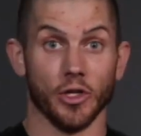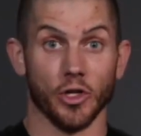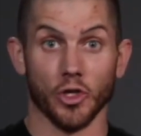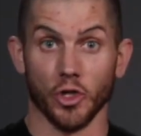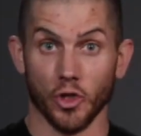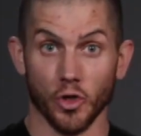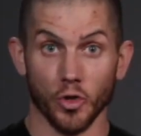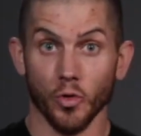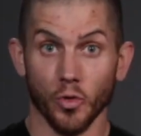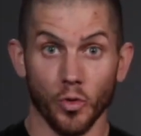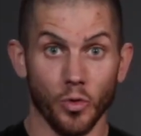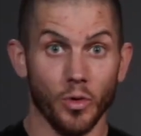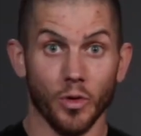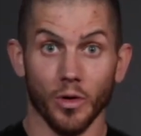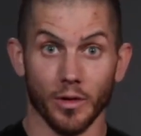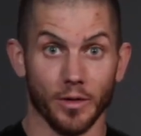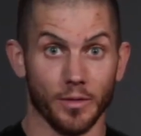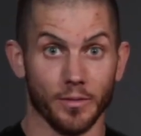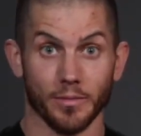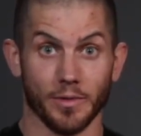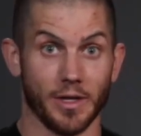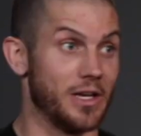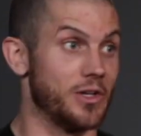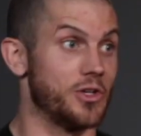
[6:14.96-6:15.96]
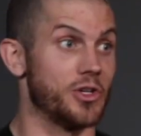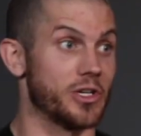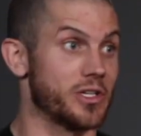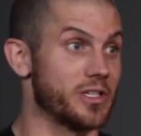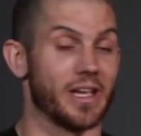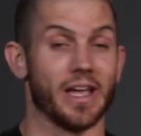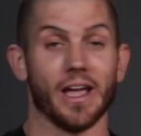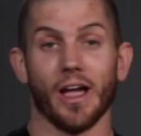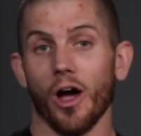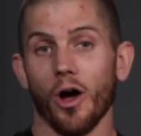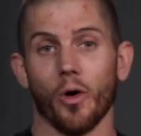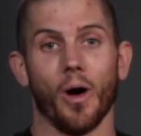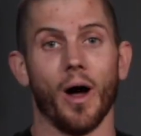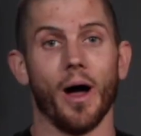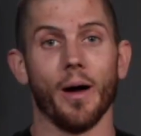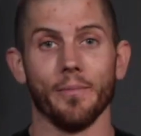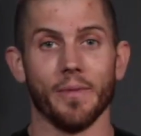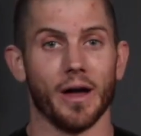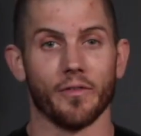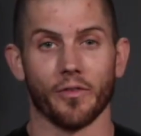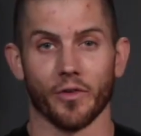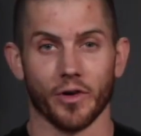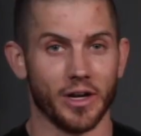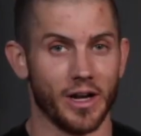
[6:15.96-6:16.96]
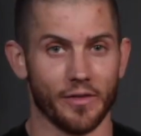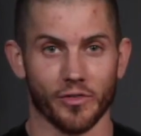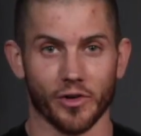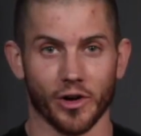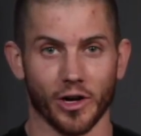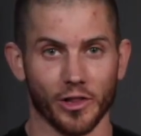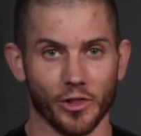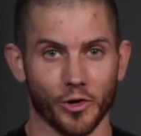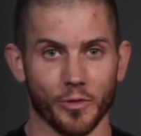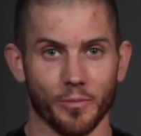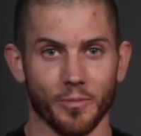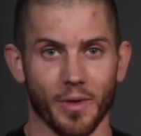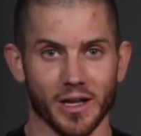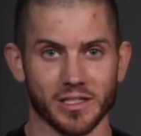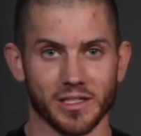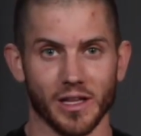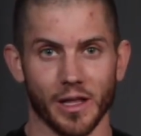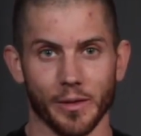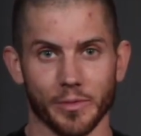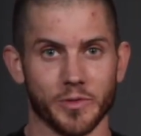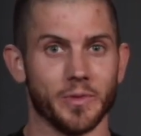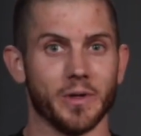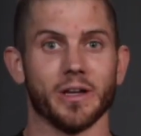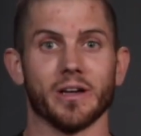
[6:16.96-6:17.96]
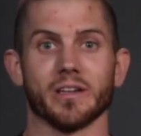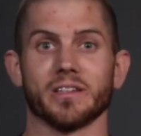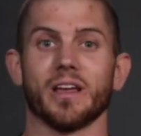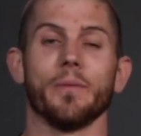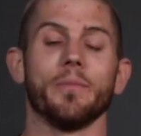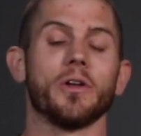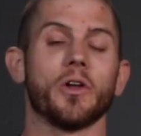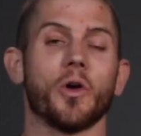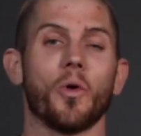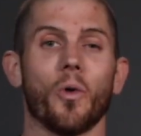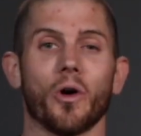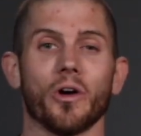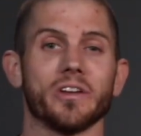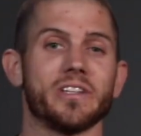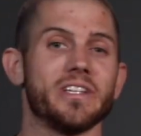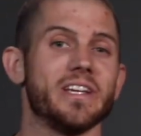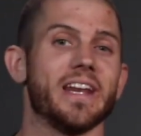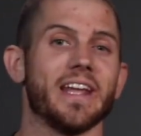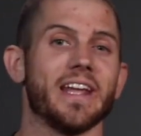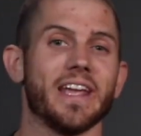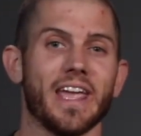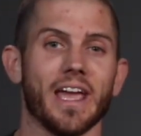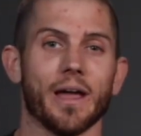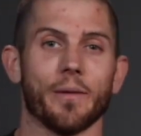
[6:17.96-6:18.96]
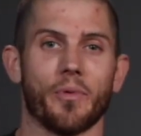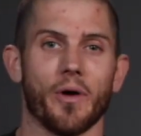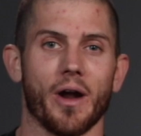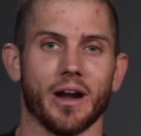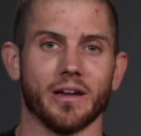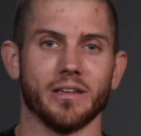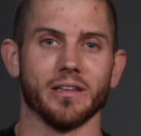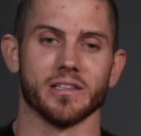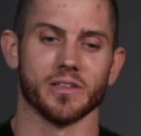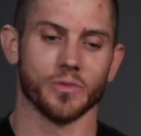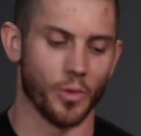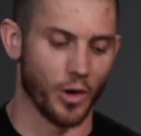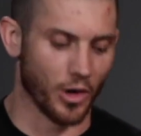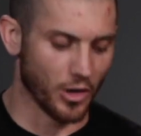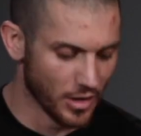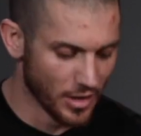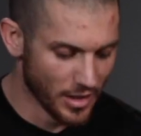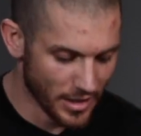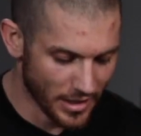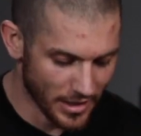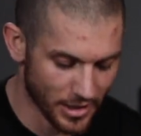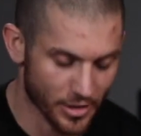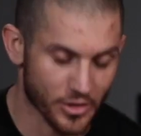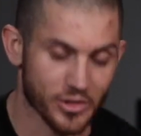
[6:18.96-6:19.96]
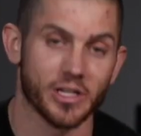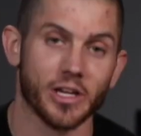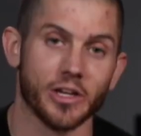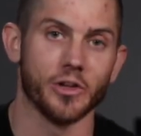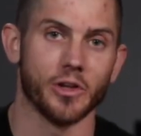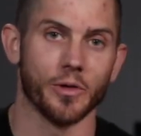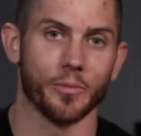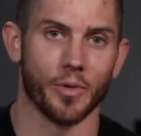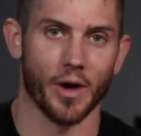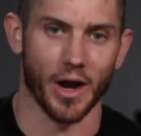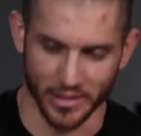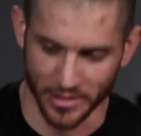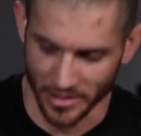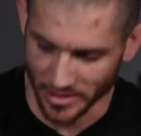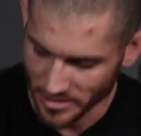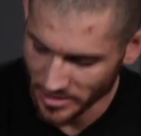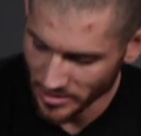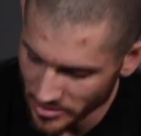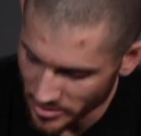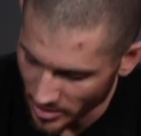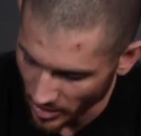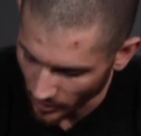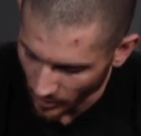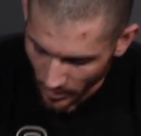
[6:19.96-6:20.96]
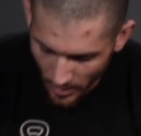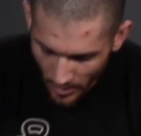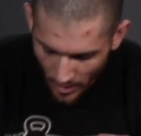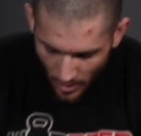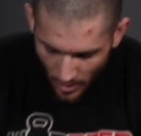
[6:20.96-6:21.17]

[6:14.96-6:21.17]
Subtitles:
you can just say, oh, I'm never gonna learn muscle-ups because I'm in quarantine and can't practice. Well, here's how you can practice. So